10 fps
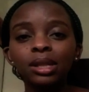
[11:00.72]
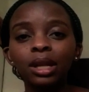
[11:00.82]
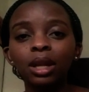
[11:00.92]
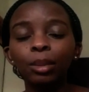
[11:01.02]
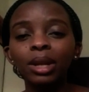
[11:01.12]

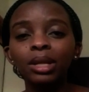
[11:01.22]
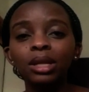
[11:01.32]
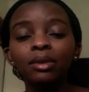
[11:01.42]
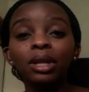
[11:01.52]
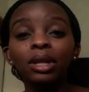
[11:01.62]
that are based
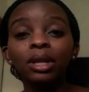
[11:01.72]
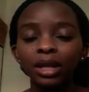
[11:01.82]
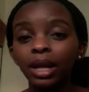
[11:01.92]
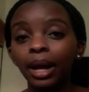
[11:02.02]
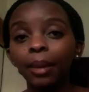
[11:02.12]
even in
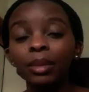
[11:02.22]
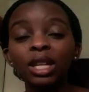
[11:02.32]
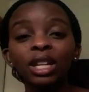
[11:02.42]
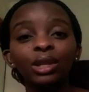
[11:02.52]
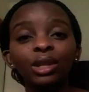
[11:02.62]
Nigeria that
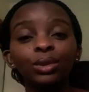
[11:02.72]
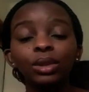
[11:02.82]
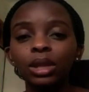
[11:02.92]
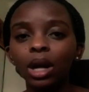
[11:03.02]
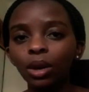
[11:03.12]
are coming
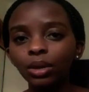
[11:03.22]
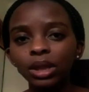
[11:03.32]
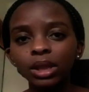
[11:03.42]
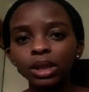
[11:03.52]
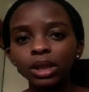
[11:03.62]
here to
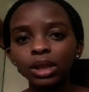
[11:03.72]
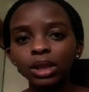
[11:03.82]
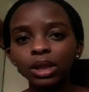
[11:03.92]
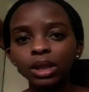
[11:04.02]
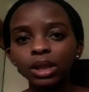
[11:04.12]
scout,
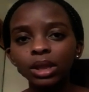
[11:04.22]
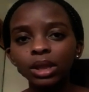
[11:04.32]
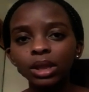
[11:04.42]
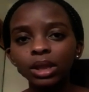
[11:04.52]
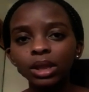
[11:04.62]
and
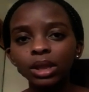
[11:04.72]
that's